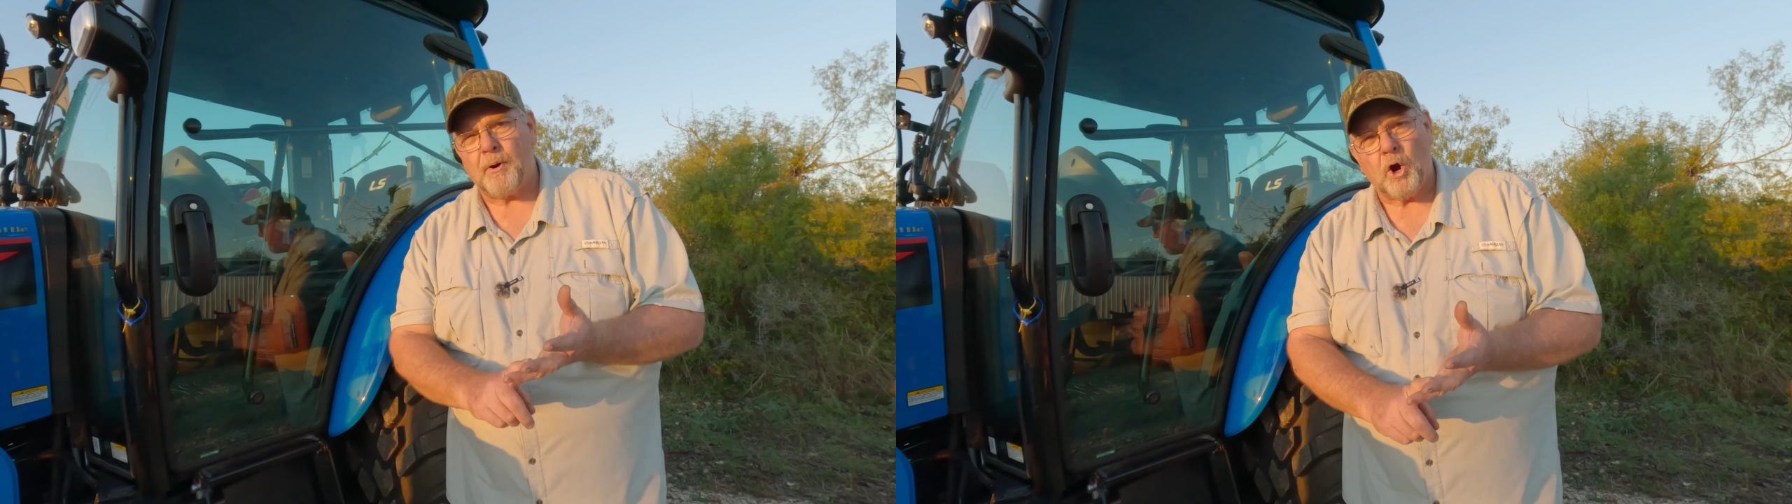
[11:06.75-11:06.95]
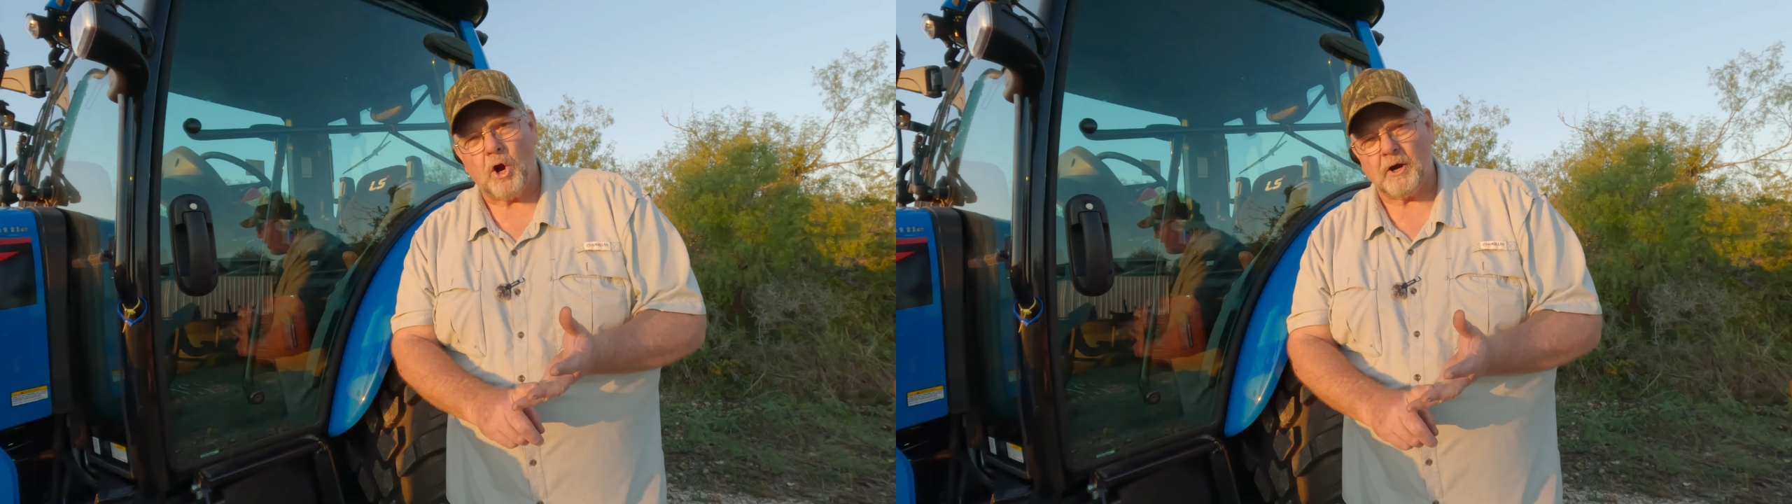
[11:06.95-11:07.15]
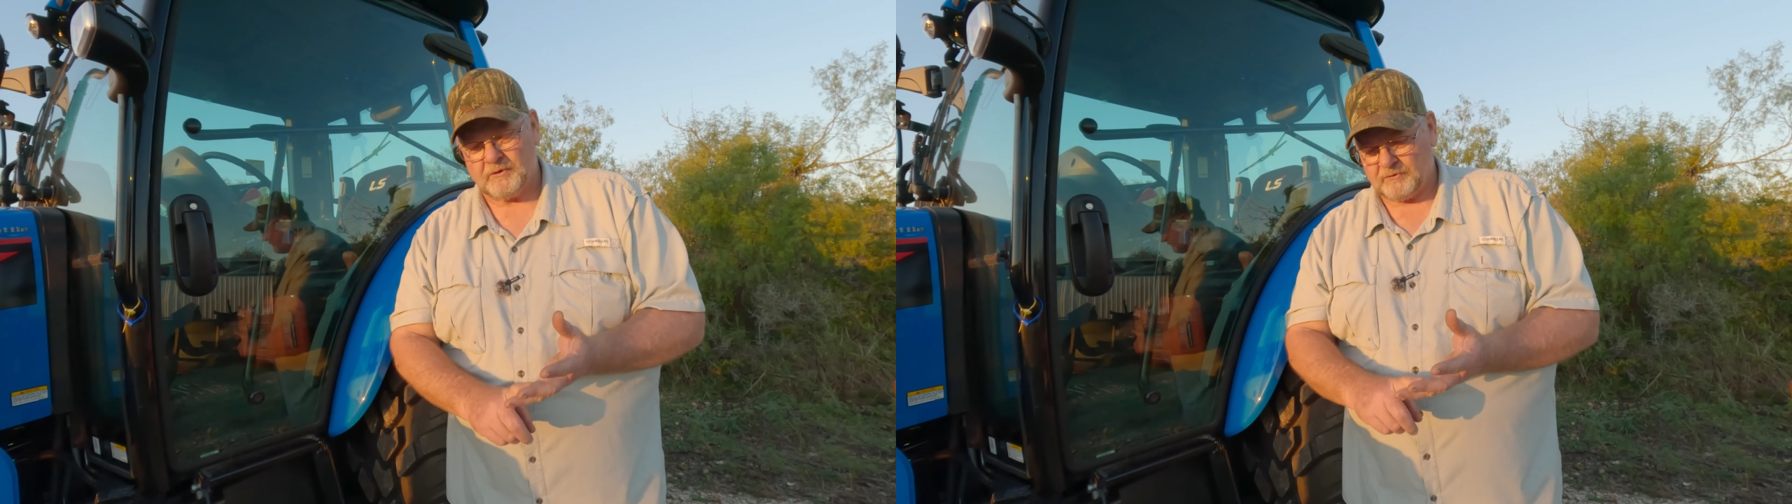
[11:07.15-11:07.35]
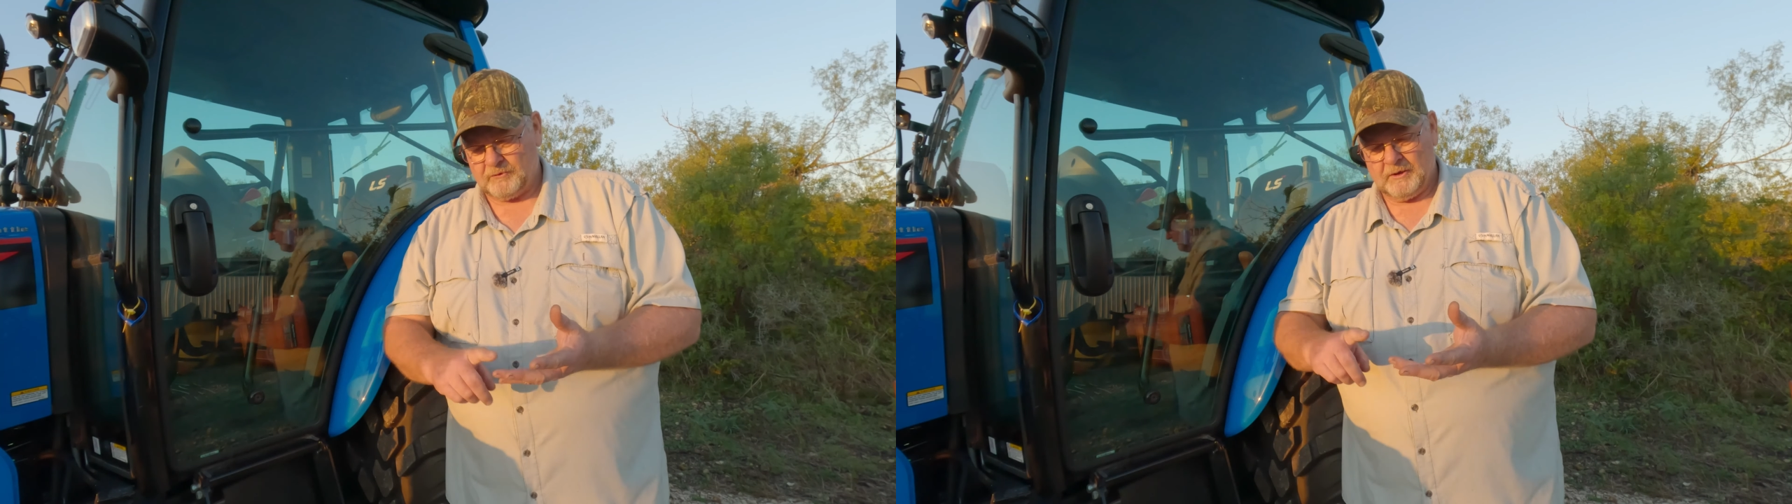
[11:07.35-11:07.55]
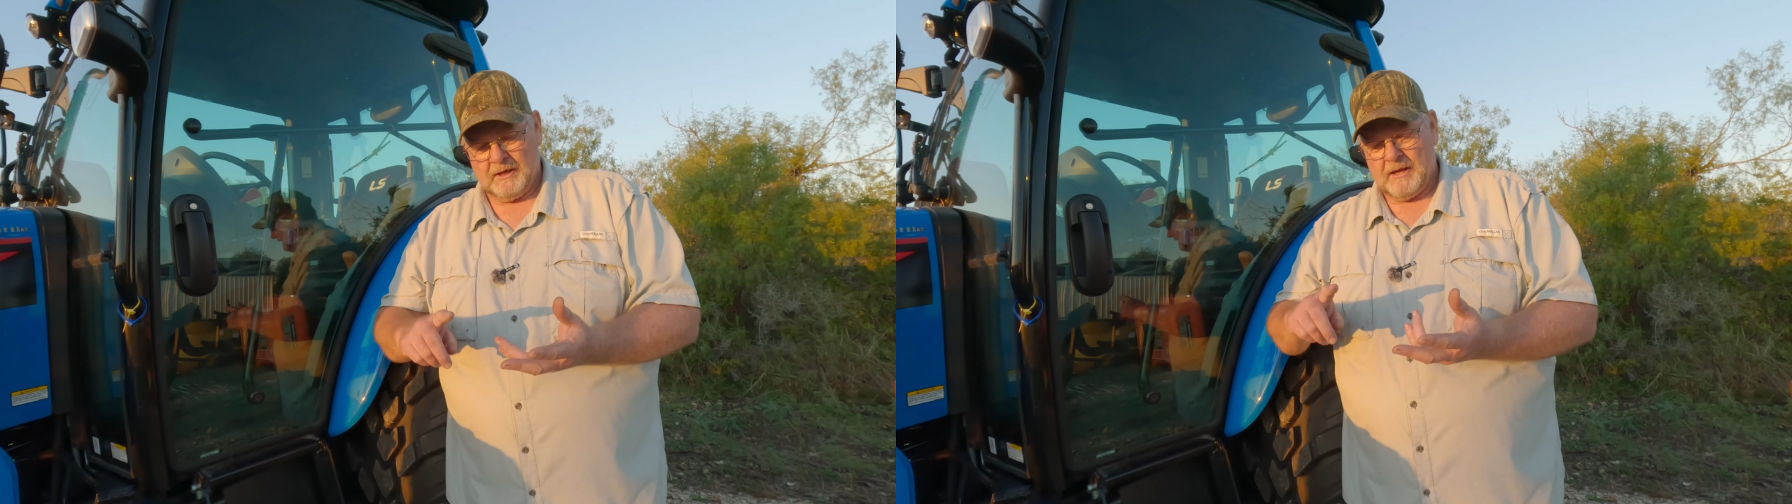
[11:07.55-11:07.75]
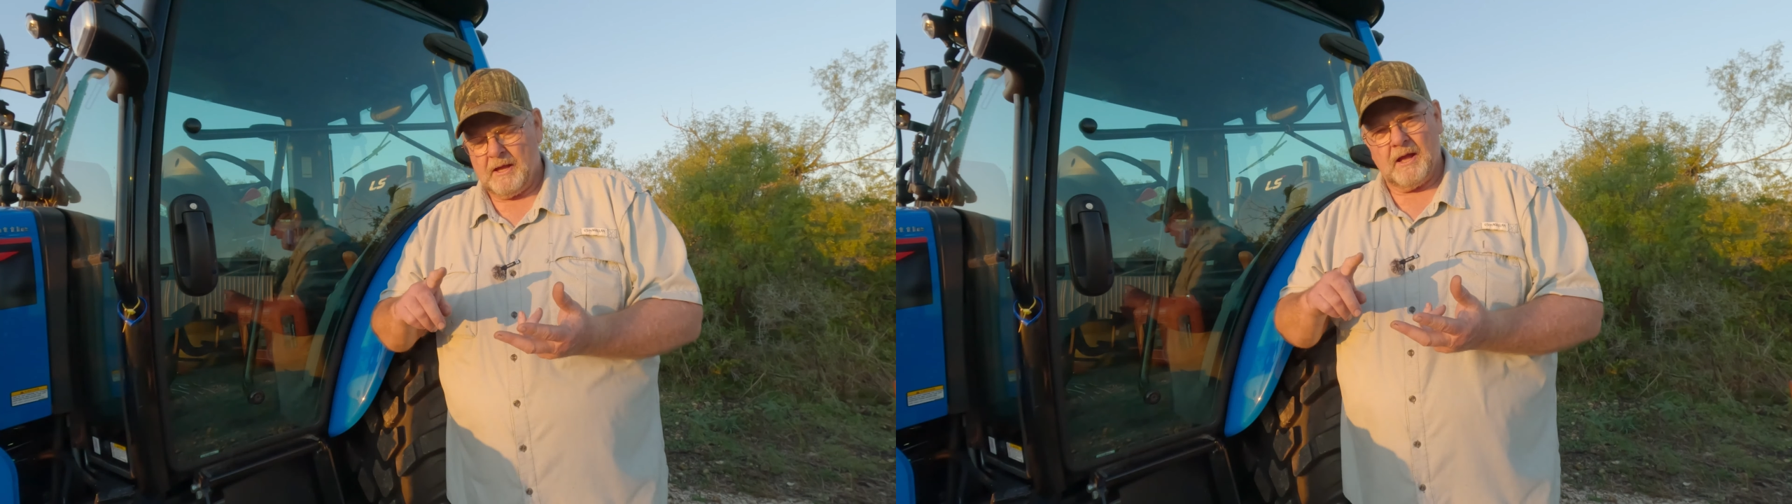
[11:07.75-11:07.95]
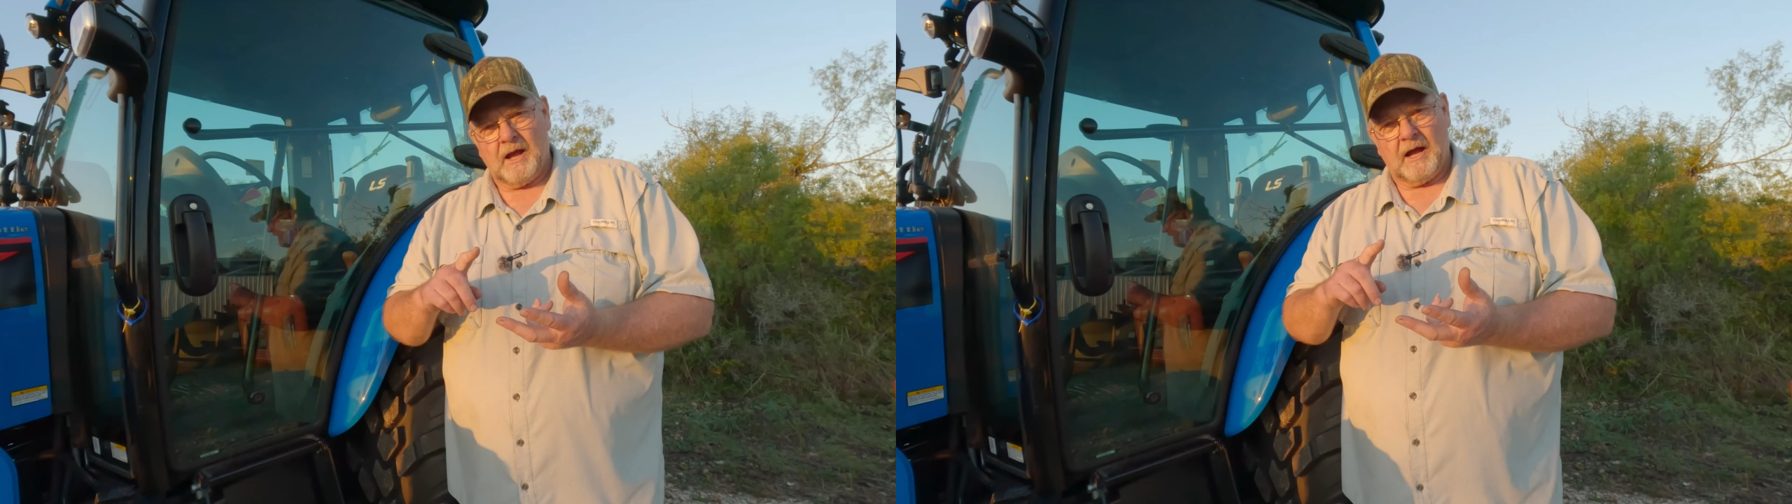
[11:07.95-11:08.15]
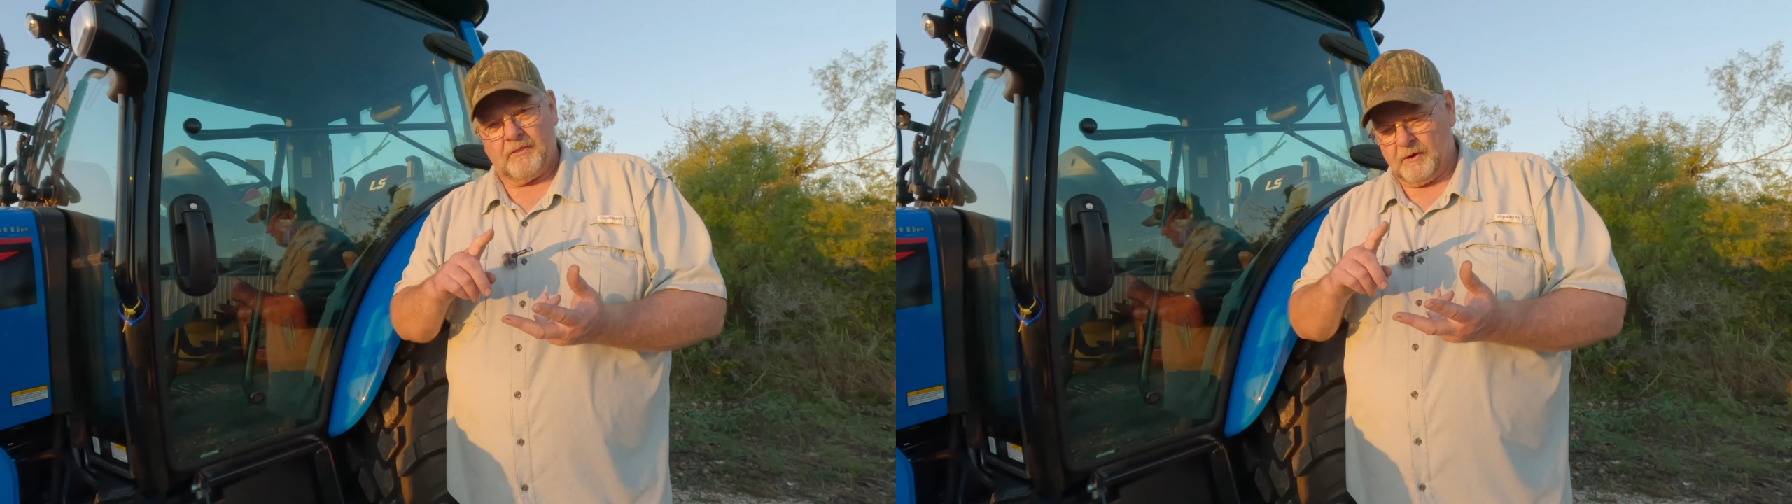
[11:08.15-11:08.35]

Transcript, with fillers: parts. Uh,